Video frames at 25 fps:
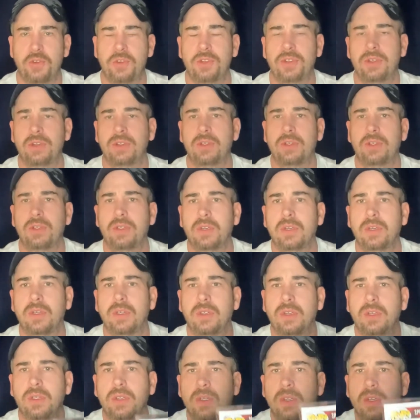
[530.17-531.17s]

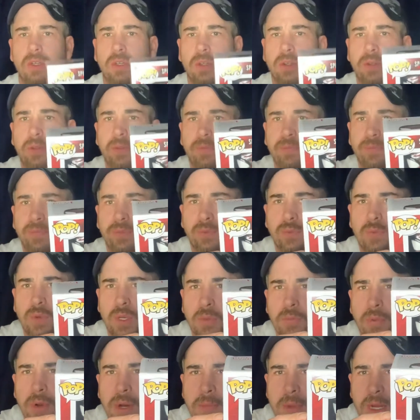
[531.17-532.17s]

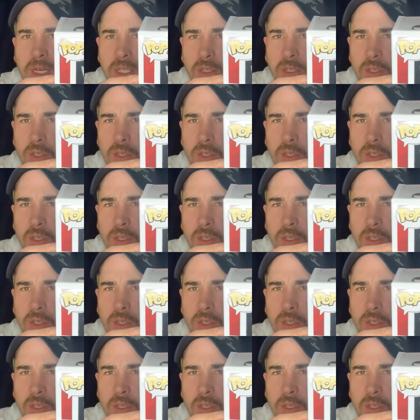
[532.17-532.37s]
which pretty much